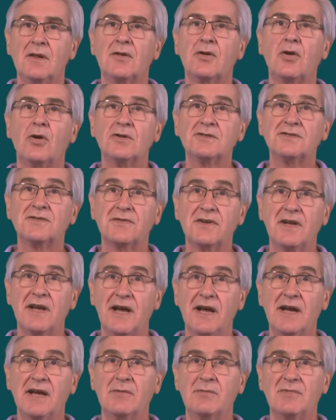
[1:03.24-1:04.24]
Goals of
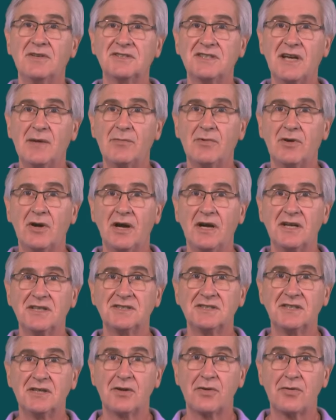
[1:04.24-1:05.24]
care can be
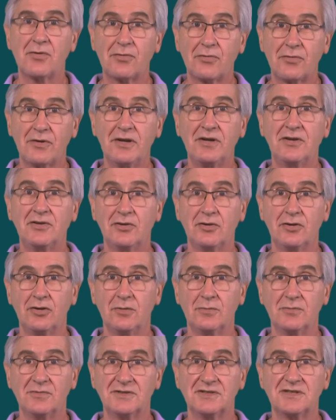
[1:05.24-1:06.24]
summarized in three
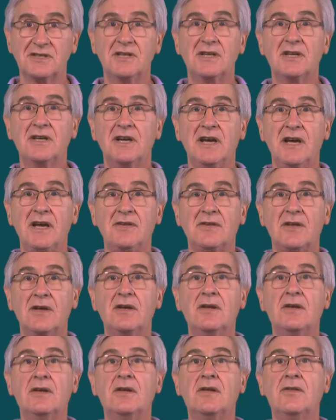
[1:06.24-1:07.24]
terms:
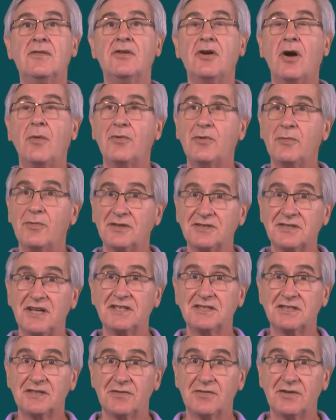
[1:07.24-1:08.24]
either the
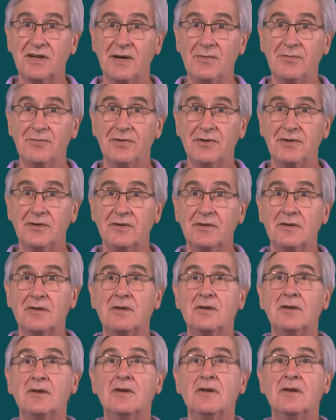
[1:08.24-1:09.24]
optimization of comfort,
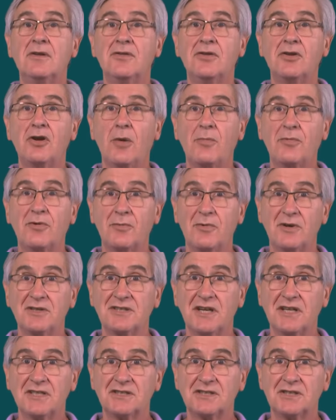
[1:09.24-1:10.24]
the
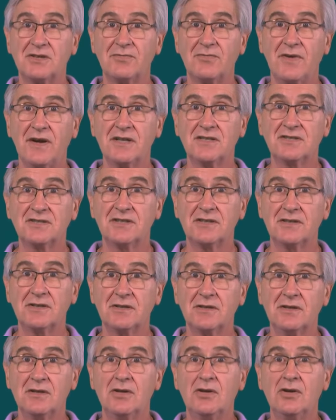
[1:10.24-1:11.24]
optimization of function,
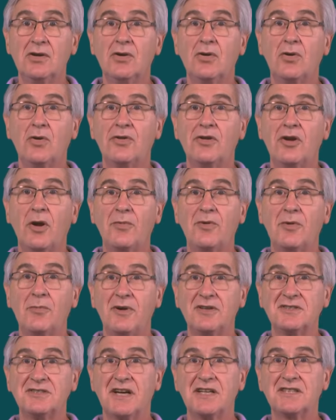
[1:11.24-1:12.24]
or the
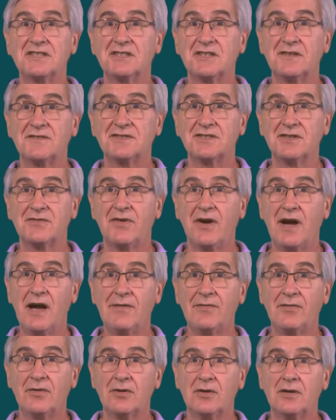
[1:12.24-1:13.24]
optimization of
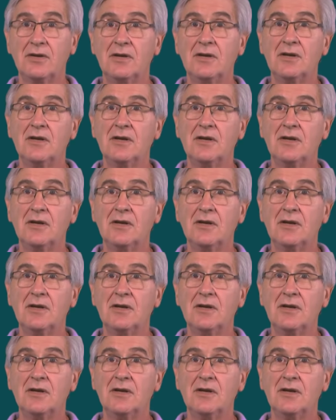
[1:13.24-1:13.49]
survival.